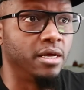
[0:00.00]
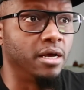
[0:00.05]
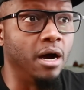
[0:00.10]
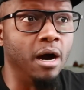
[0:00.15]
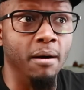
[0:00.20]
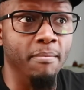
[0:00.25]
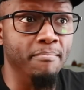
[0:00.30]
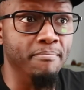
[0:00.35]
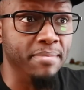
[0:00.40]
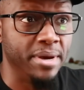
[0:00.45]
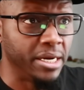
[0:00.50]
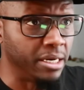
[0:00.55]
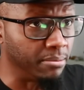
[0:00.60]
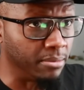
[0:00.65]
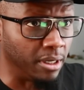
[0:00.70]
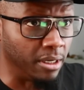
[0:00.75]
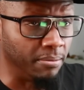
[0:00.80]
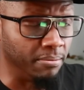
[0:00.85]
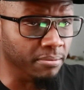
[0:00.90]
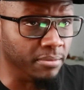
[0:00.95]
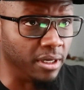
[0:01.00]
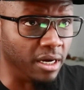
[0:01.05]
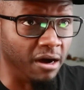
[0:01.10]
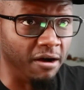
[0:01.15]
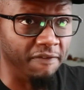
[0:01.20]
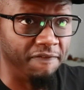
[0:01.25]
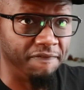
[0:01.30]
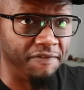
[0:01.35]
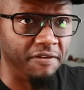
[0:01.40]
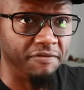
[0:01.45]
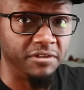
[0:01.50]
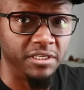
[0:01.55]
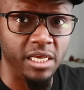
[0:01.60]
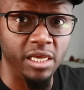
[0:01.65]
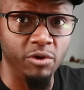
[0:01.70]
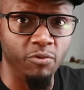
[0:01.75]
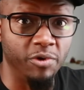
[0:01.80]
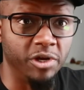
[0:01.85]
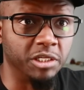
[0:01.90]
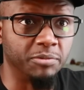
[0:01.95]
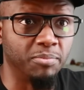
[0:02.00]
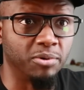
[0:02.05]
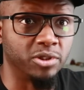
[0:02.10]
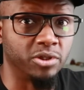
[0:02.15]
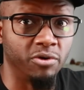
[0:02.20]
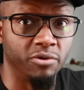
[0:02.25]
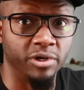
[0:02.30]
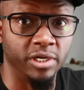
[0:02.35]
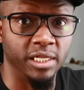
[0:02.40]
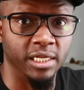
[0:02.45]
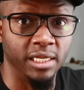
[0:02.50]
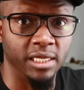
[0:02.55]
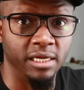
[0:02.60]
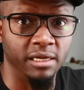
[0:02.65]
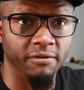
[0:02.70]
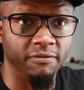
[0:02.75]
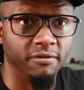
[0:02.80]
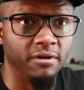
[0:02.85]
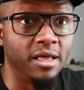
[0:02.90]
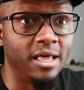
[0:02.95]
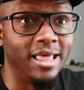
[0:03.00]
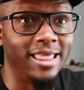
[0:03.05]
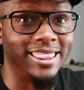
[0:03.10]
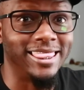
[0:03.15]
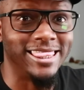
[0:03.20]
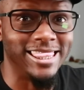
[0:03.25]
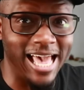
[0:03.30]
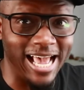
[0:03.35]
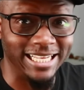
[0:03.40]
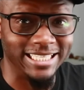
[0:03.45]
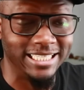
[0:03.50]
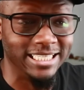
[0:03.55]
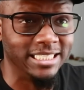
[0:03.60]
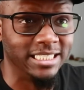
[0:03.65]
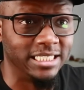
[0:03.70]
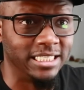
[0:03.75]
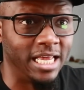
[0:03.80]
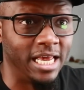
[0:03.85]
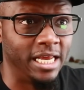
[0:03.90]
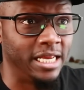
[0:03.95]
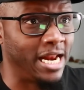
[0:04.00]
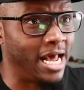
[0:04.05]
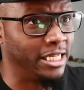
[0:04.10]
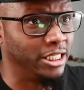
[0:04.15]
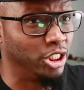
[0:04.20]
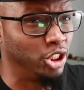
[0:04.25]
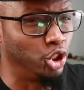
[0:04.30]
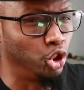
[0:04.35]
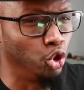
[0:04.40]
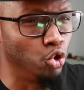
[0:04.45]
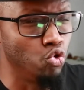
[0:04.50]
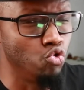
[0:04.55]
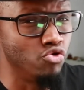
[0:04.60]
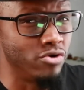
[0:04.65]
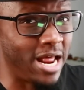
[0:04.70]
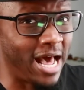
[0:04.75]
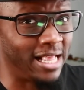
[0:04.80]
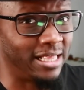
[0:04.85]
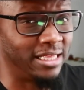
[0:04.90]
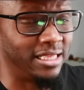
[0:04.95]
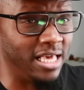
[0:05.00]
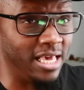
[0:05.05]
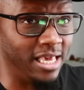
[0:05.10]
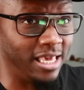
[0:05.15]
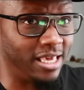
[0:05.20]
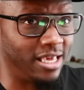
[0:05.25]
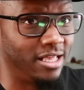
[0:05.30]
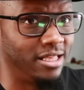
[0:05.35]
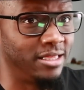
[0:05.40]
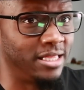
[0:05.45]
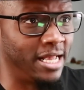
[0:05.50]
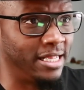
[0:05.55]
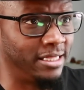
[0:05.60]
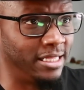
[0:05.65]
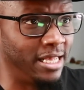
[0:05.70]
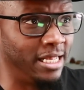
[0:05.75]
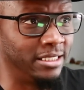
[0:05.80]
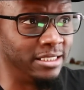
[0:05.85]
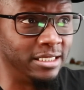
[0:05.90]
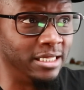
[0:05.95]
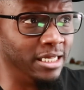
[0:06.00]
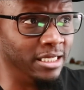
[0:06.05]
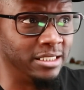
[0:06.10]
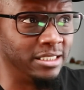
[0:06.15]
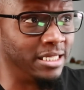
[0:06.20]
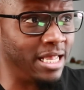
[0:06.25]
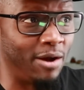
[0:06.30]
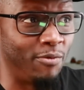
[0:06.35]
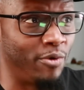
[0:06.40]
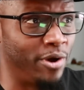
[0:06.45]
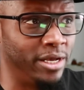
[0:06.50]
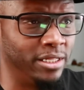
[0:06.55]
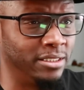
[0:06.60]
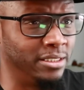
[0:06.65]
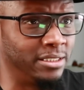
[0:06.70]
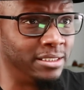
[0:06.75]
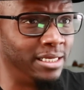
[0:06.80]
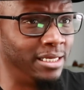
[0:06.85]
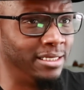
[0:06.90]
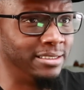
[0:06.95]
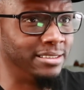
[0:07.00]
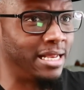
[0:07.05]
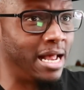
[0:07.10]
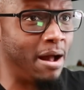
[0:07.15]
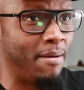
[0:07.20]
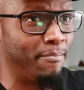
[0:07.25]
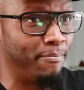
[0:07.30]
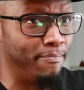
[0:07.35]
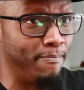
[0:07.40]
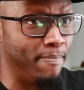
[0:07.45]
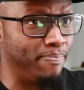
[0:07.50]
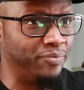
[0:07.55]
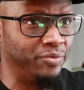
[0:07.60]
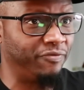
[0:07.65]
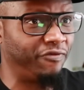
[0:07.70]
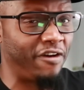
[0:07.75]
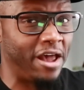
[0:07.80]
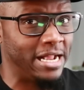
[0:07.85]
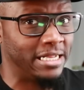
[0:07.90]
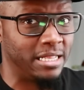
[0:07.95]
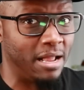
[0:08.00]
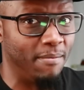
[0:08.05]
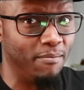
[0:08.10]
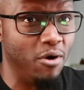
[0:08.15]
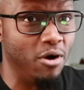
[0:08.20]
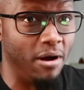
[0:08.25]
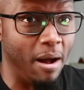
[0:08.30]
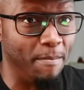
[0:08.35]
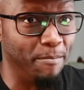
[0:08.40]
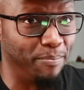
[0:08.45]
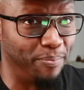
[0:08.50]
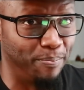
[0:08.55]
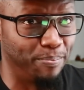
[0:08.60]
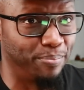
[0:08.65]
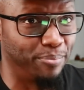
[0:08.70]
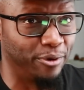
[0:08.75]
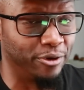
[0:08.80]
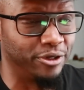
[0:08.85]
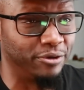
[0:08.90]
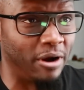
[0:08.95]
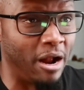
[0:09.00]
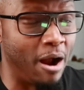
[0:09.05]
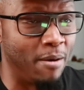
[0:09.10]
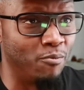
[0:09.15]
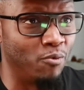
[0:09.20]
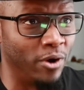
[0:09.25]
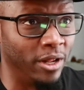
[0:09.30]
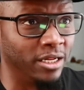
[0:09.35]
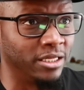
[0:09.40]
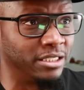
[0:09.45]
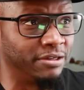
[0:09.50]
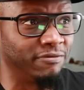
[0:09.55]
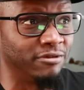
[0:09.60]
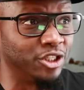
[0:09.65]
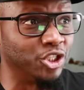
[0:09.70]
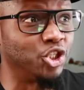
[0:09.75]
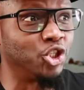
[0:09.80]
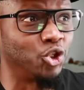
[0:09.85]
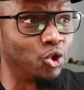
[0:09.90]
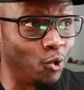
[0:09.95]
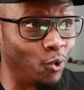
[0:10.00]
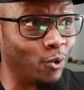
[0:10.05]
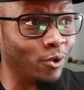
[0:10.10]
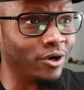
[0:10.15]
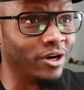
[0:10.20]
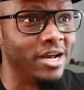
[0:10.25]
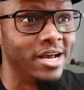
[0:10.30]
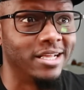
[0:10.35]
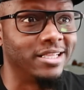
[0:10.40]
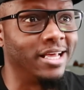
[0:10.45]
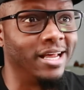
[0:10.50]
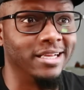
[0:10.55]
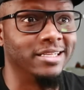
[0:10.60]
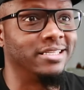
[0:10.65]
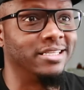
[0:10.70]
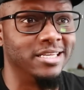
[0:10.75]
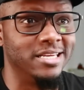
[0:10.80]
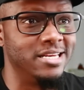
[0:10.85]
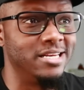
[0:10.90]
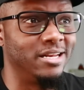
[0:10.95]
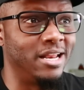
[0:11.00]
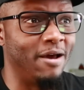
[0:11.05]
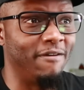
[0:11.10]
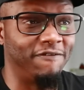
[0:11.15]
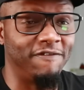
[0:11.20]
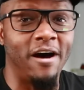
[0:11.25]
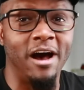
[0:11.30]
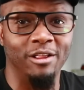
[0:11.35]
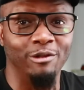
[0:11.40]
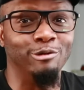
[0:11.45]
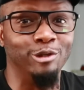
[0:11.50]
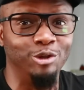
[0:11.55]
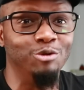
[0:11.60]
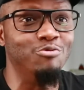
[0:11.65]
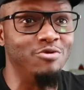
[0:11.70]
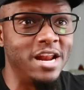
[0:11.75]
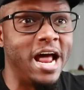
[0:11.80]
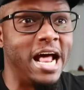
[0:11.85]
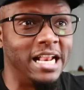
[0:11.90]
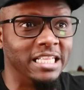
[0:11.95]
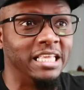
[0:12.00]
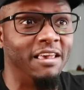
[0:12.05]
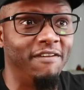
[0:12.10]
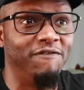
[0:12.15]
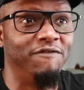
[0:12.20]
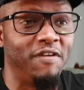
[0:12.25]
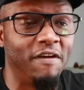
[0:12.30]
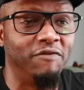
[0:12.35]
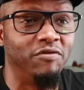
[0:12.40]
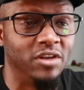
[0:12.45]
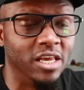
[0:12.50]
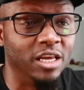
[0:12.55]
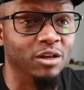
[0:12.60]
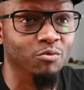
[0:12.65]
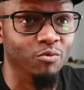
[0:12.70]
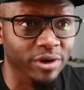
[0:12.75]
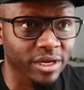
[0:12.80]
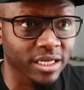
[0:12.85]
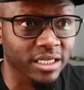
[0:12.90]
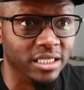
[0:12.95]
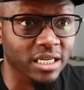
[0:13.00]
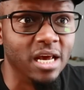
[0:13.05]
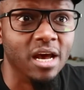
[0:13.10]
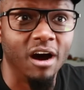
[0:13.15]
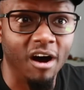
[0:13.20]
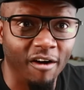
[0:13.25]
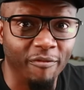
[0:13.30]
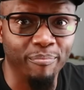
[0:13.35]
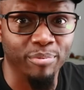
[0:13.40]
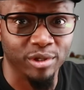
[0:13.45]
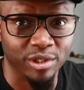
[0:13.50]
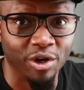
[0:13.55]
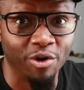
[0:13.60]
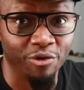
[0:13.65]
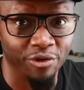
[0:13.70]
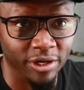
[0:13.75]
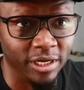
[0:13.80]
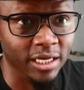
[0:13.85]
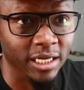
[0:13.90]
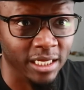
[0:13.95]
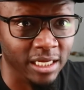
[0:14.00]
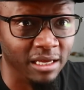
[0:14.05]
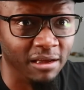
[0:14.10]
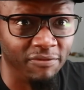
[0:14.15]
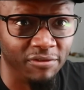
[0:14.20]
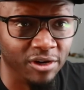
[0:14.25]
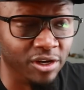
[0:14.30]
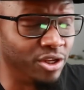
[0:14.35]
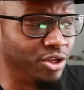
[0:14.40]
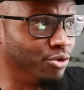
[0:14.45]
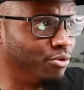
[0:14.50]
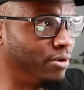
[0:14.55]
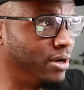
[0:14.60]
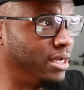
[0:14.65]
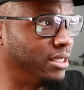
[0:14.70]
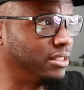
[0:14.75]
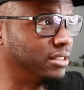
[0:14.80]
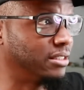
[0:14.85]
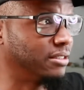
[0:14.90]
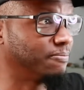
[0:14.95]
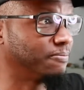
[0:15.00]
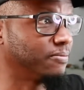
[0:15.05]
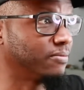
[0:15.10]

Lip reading: A minimum of 15 weeks paternity leave. That's insane. I do not think that it's that way in the States. I'm relatively sure that fathers do not get 15 weeks of paternity leave in the U.S.